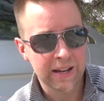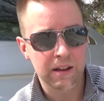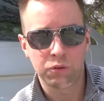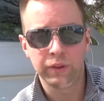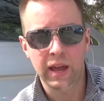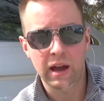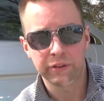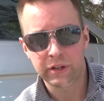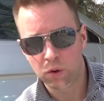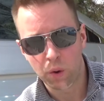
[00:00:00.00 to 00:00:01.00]
I've only
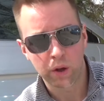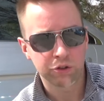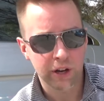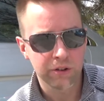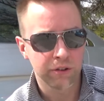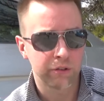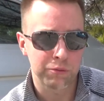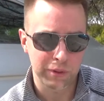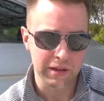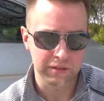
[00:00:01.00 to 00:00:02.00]
ever done oil changes and
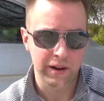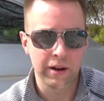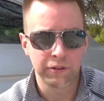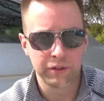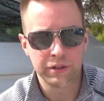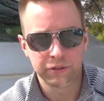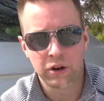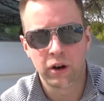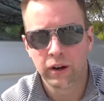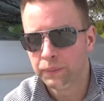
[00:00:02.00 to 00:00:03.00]
replaced tires on this
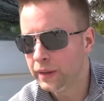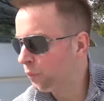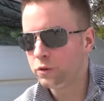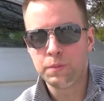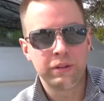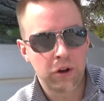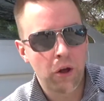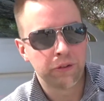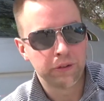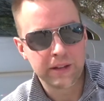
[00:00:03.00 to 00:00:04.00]
car, which means it
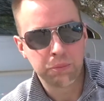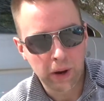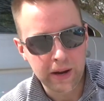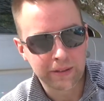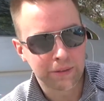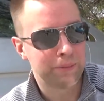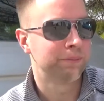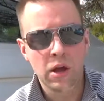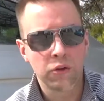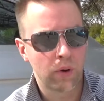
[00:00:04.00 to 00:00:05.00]
also needs brakes.
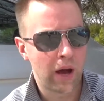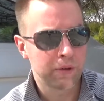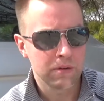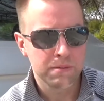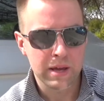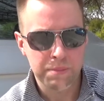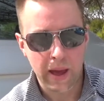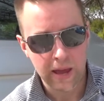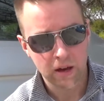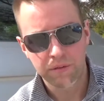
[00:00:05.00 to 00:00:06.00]
So I'm going to be
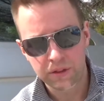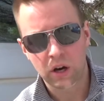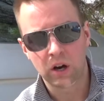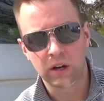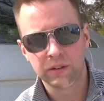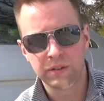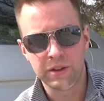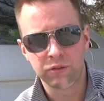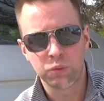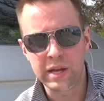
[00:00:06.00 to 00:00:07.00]
paying off the car
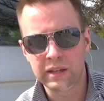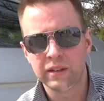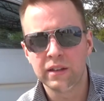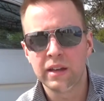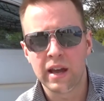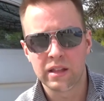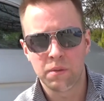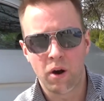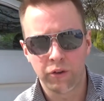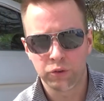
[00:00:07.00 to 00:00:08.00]
this week, and I'm
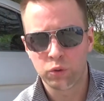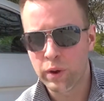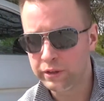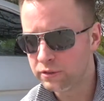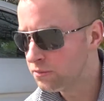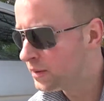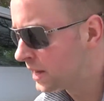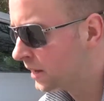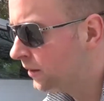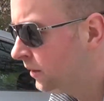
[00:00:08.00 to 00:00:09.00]
also going to
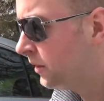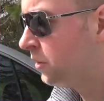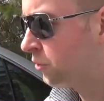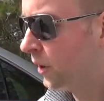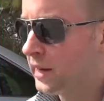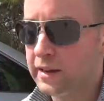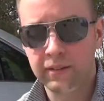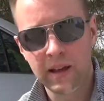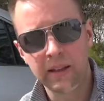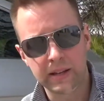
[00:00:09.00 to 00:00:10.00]
be trying to
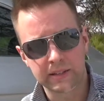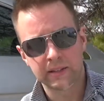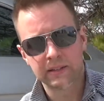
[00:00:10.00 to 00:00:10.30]
sell it.